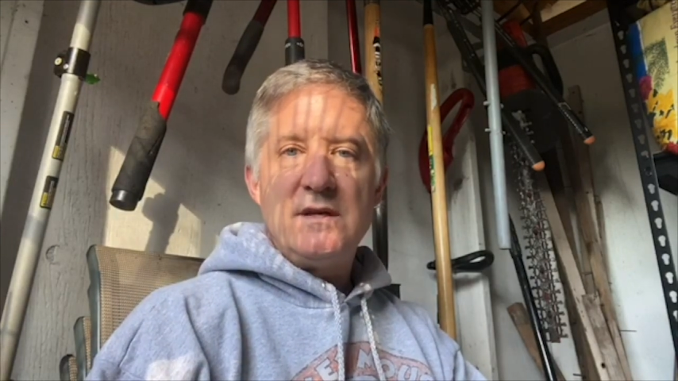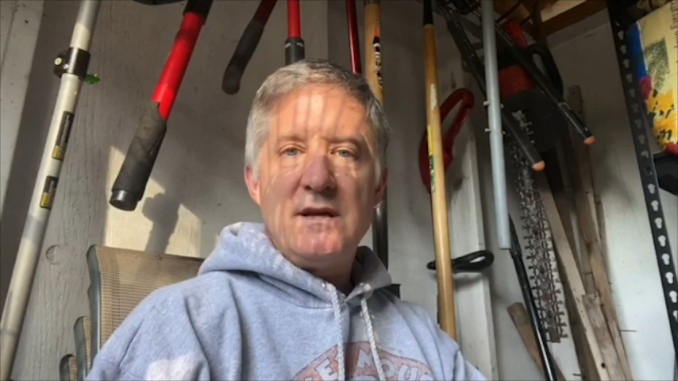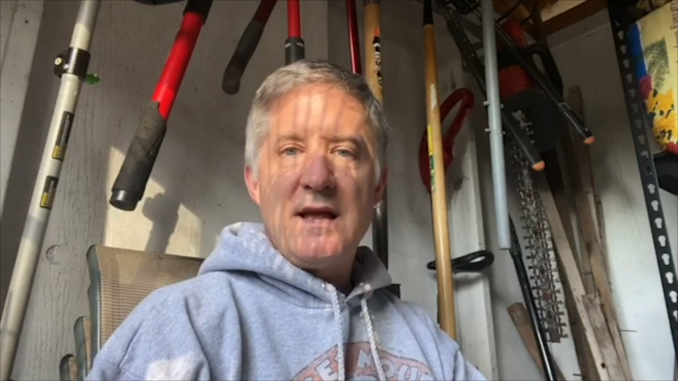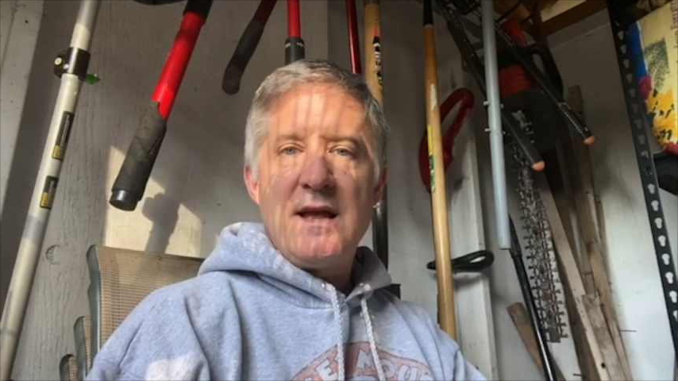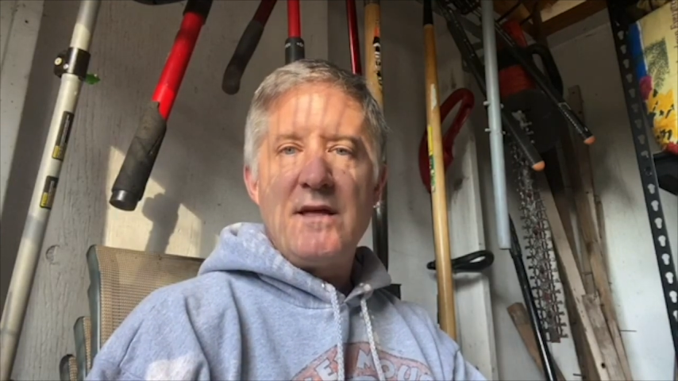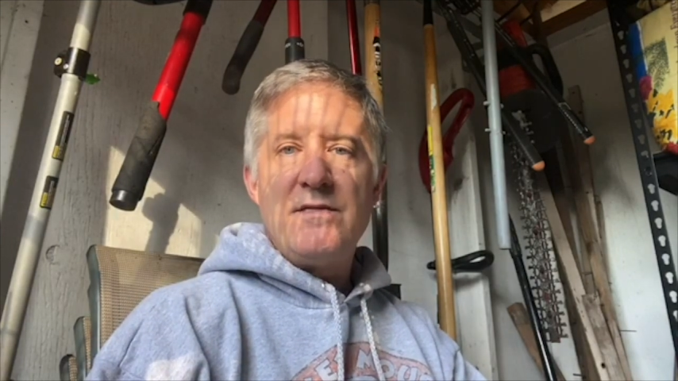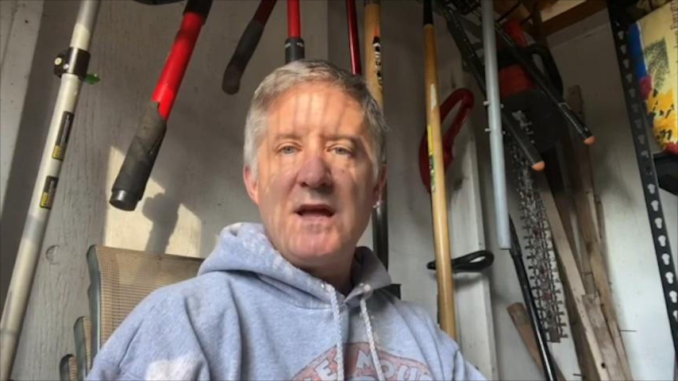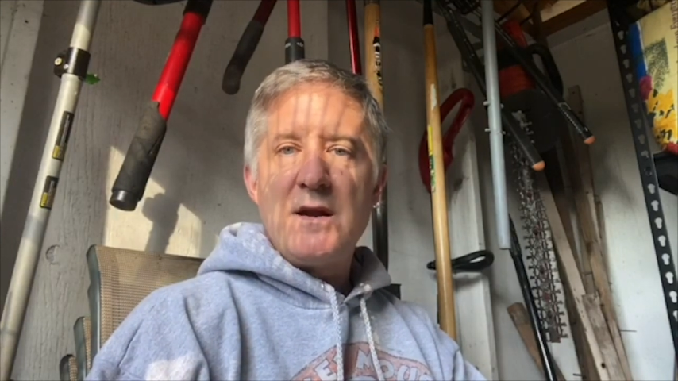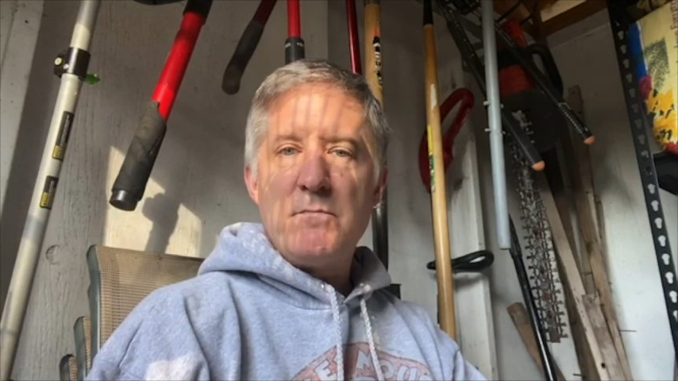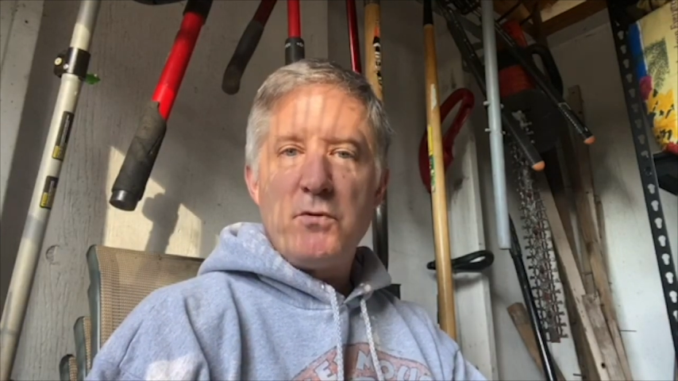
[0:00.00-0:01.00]
and the
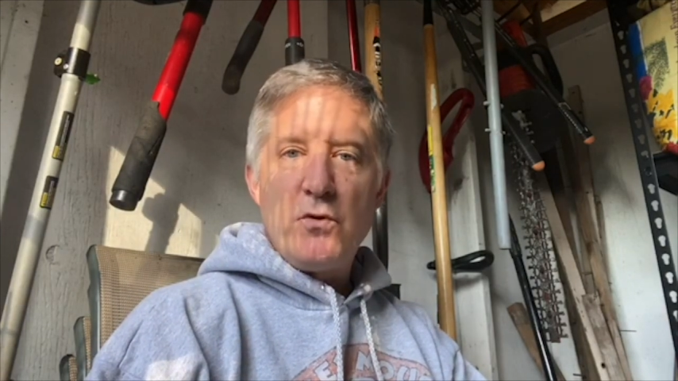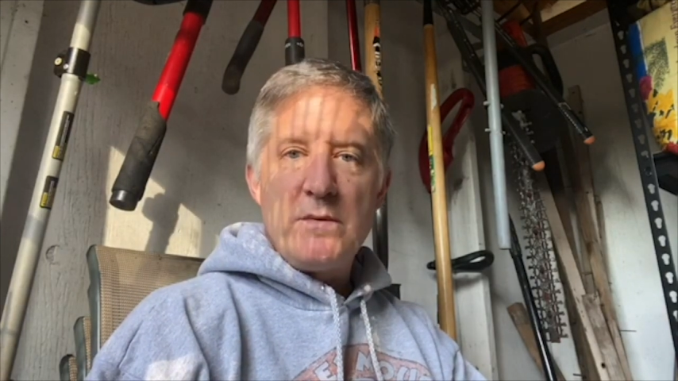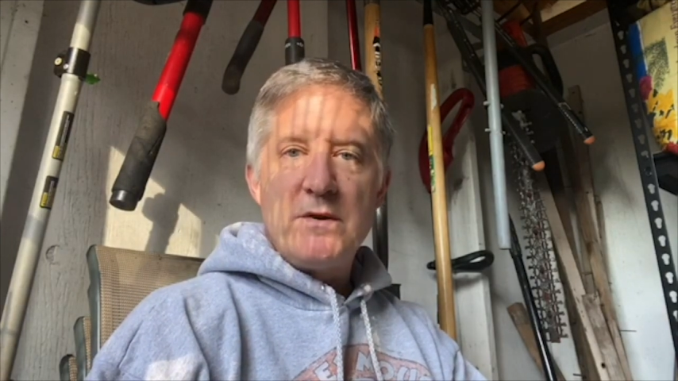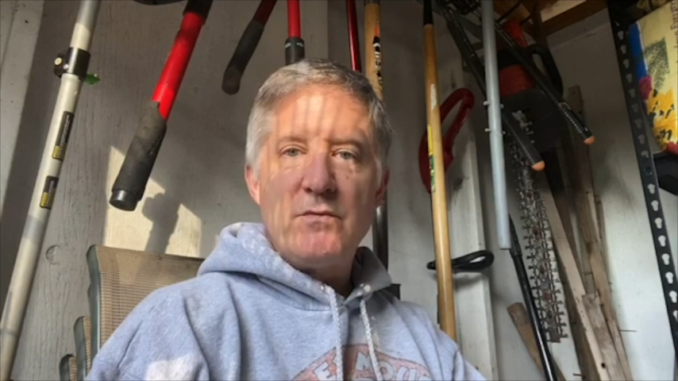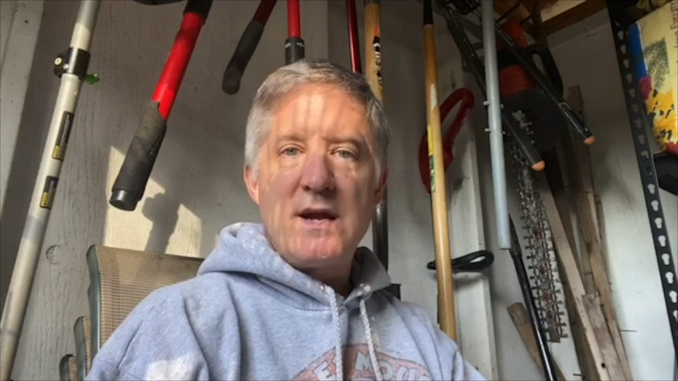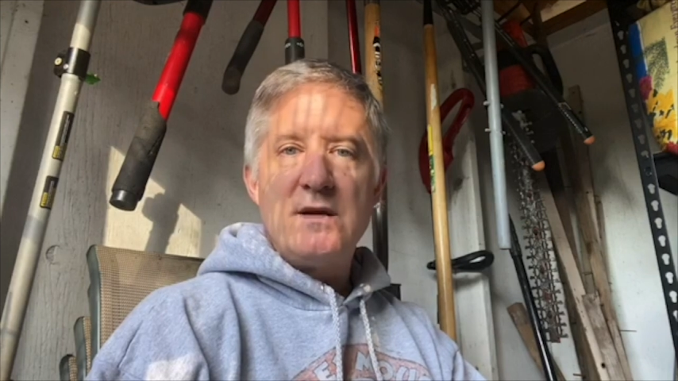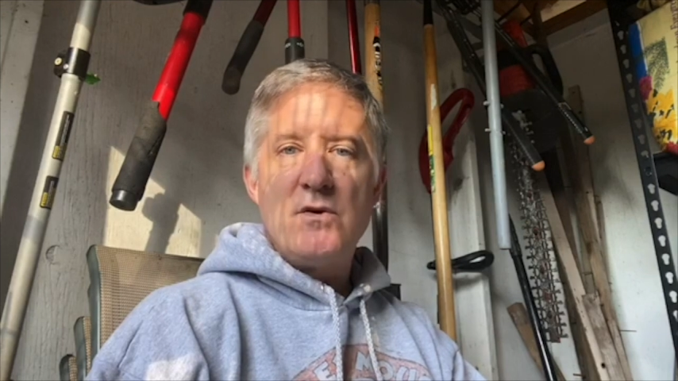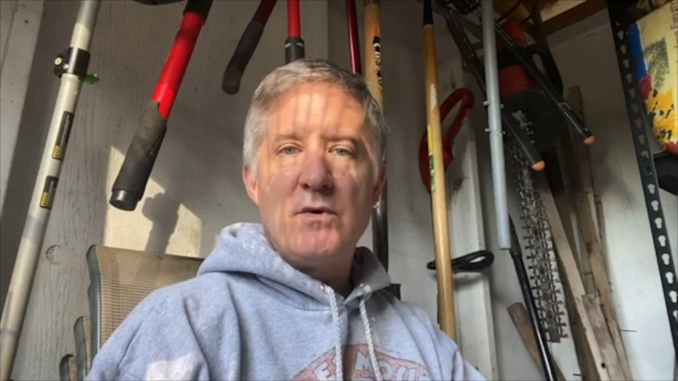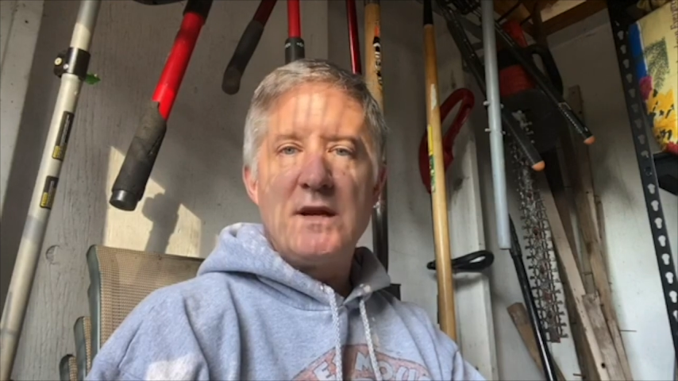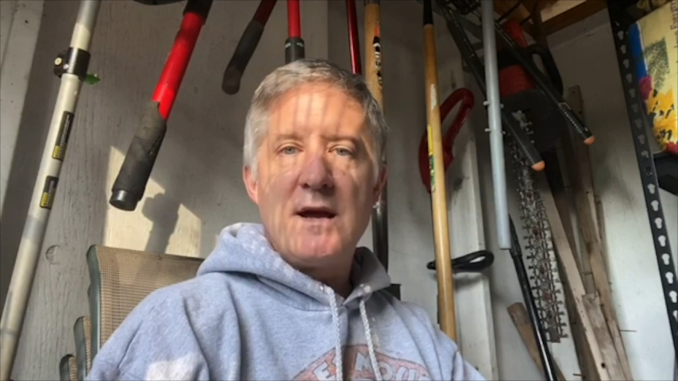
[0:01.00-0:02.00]
unemployment rate
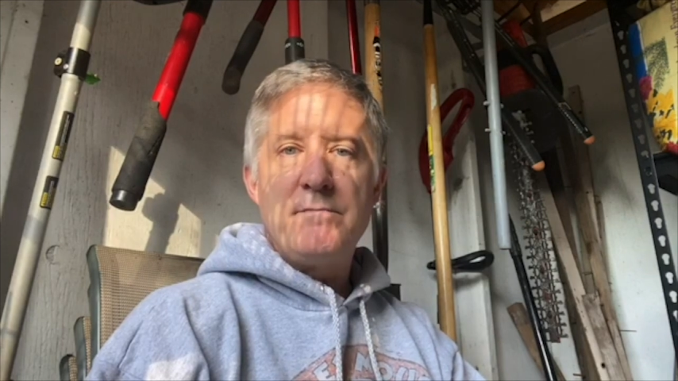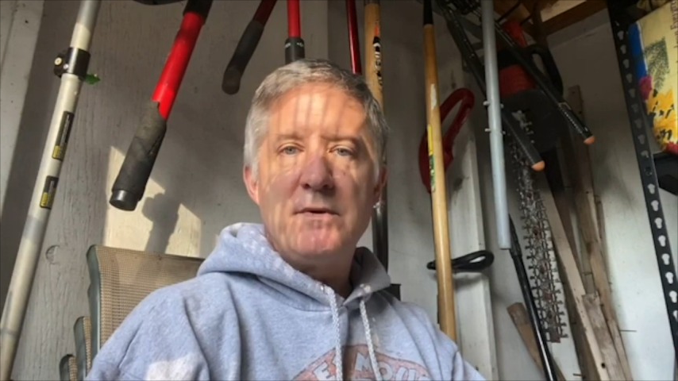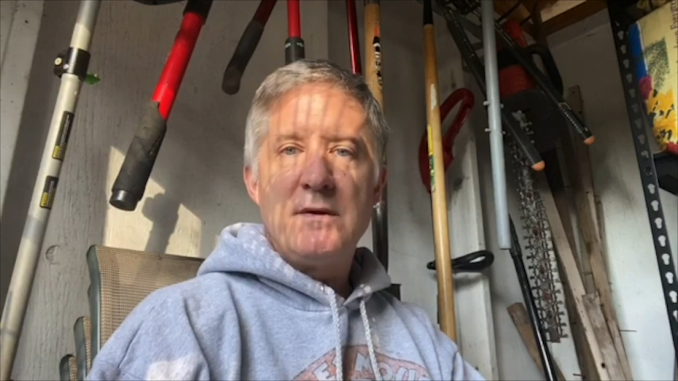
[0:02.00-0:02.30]
going up,